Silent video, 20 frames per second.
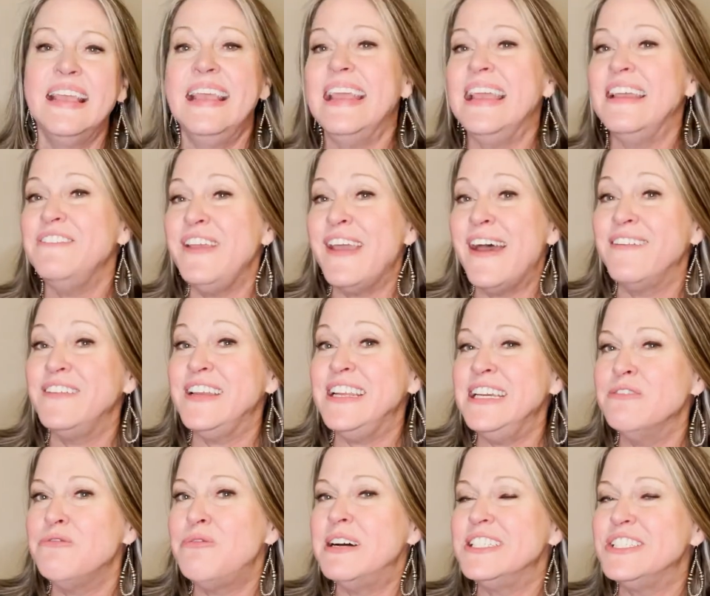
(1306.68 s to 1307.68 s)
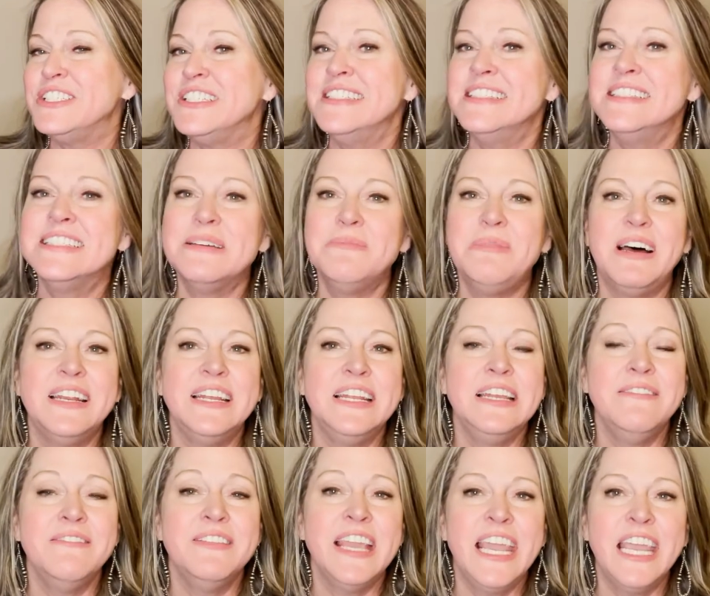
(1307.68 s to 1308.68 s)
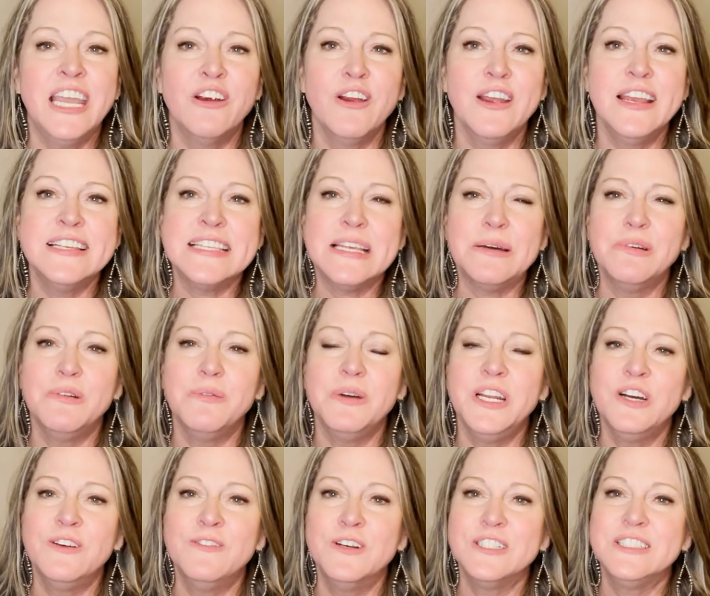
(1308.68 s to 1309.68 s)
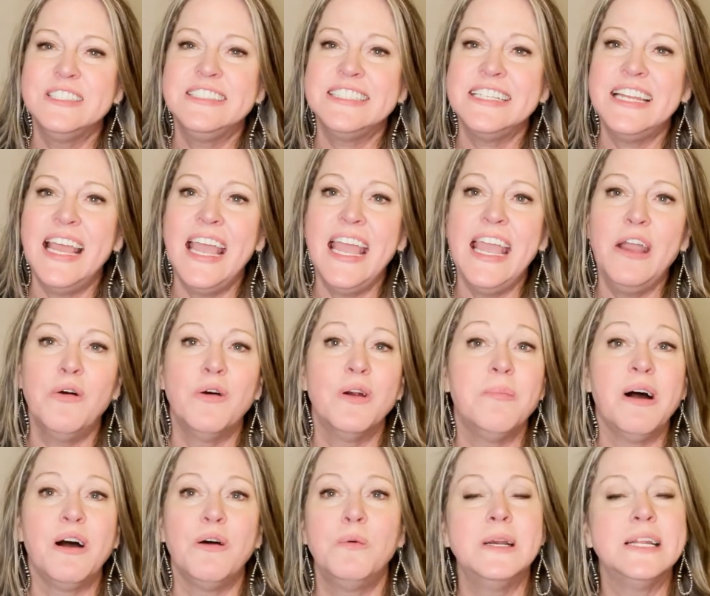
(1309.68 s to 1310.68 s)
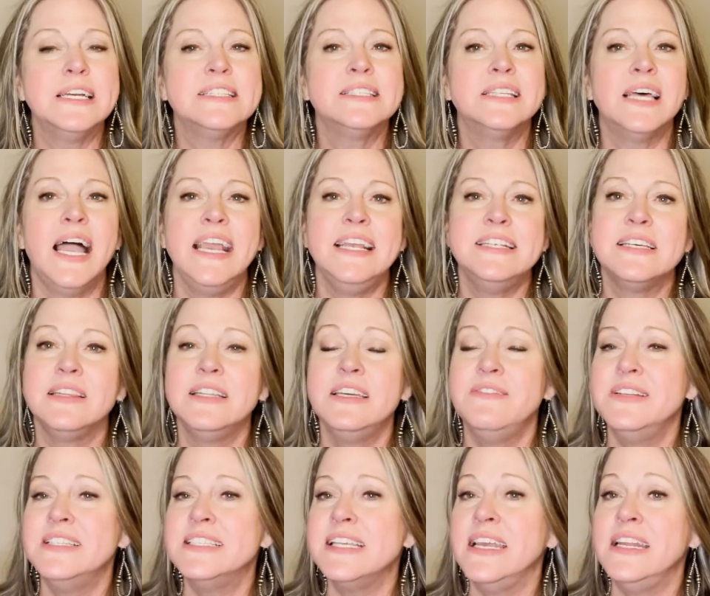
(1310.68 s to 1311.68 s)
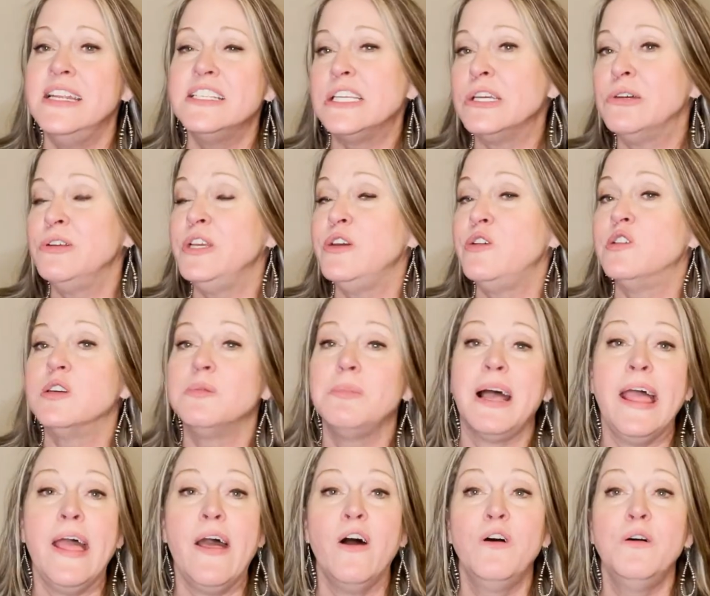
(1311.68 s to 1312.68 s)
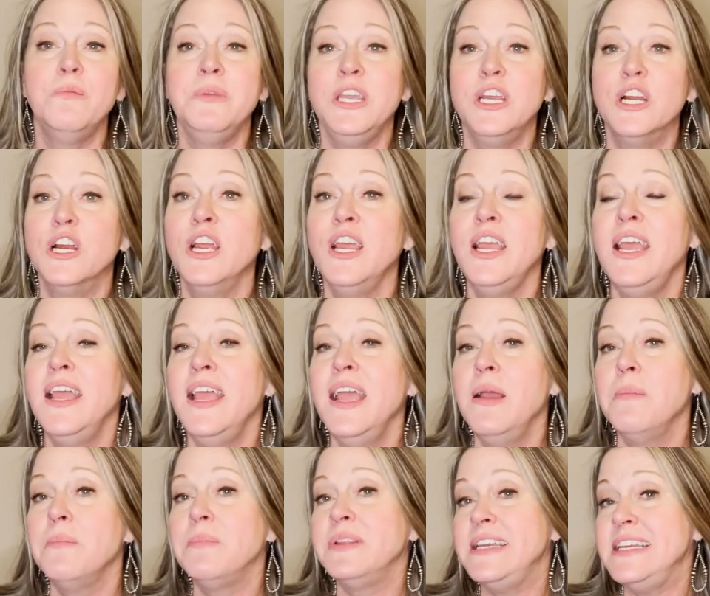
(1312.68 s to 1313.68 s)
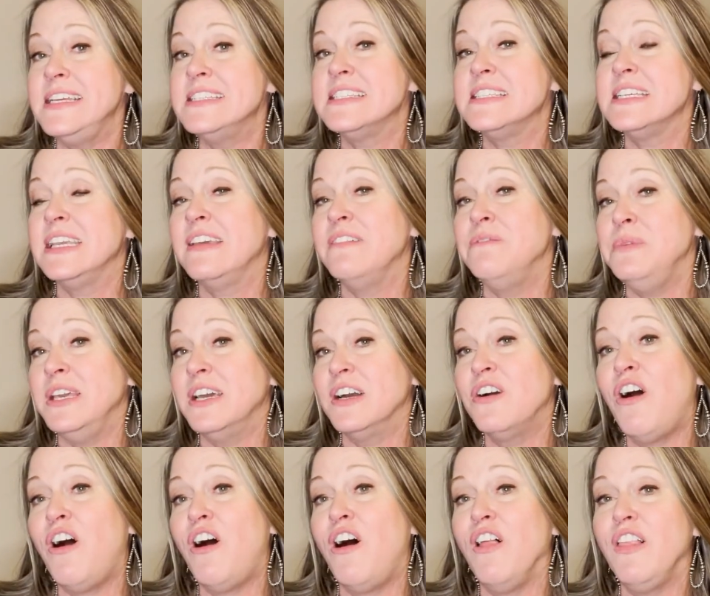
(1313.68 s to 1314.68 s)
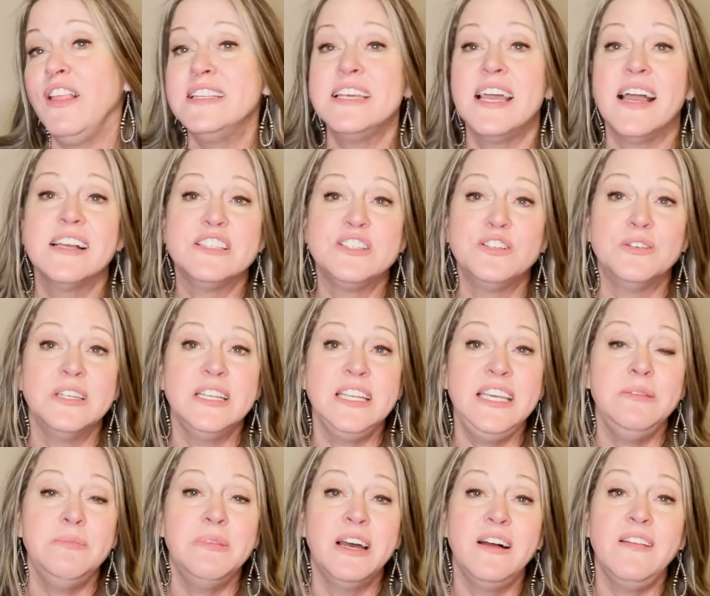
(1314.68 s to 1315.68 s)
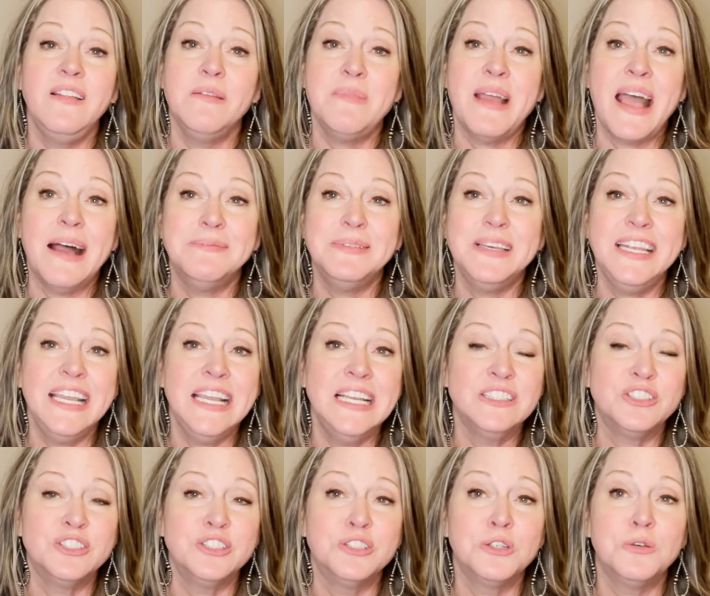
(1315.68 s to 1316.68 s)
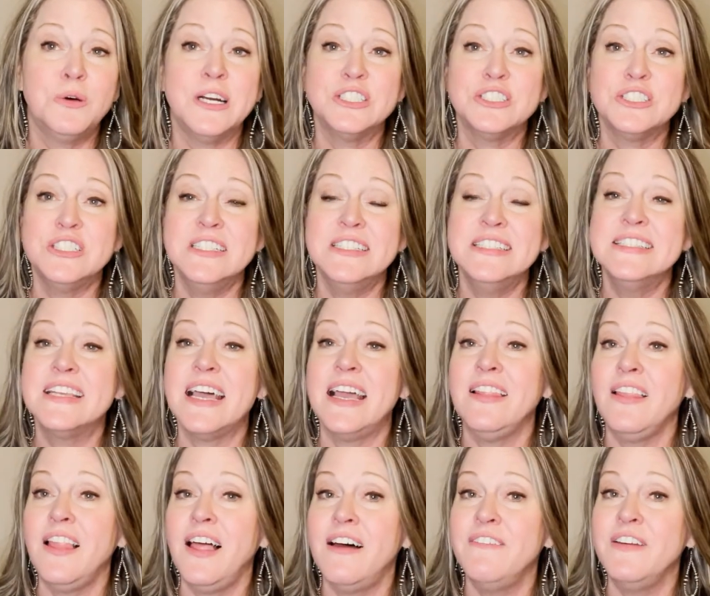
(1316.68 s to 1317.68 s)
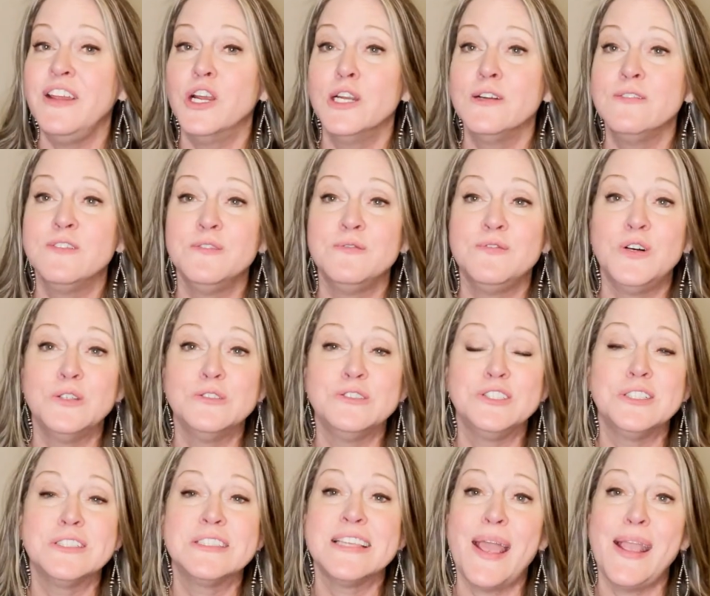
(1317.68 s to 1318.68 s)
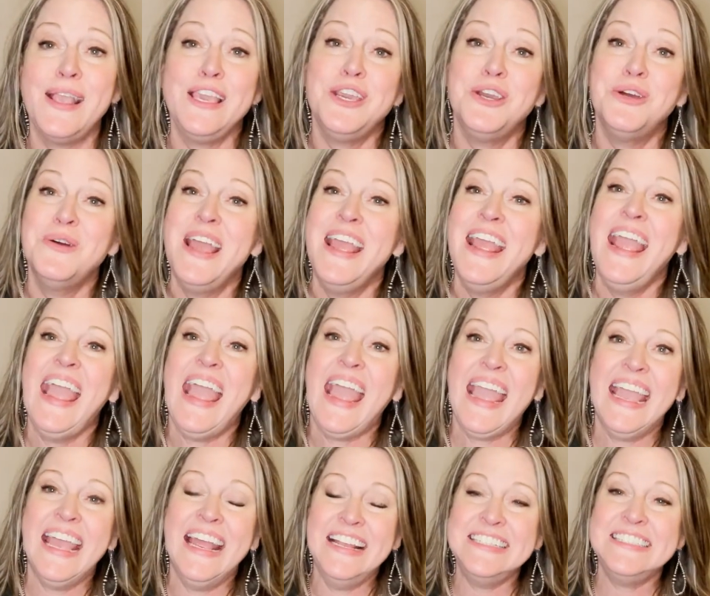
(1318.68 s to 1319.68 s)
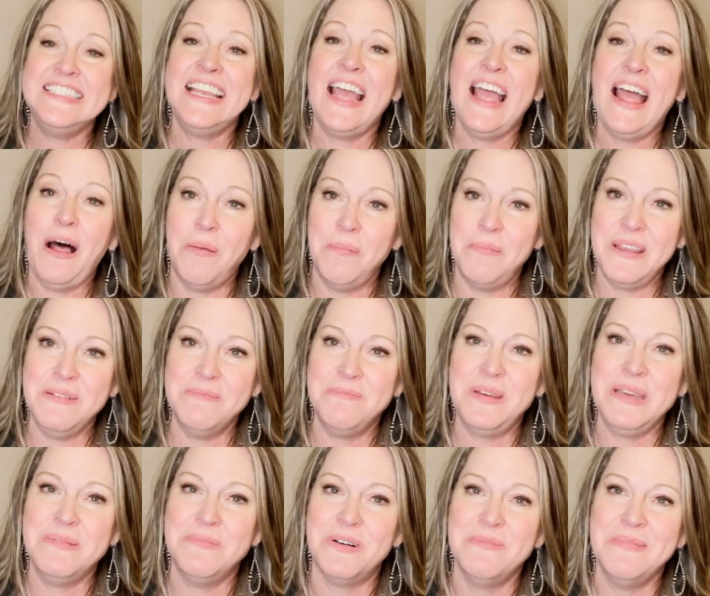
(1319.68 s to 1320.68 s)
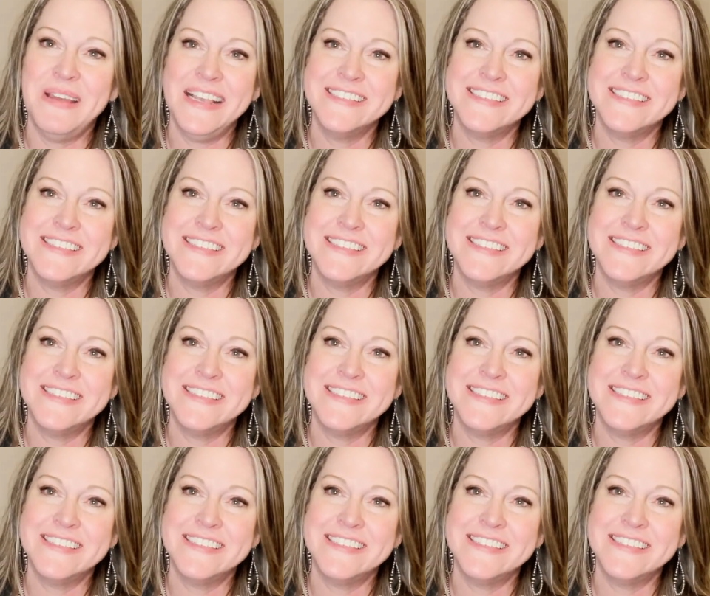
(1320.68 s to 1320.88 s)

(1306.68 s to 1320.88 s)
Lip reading: If you have any questions about any of the areas that we went over today, or about what it's like to live in San Antonio or buy a home here, please give me a call, a text, or an email. I'm happy to answer your questions. I love hearing from folks just like you and helping people make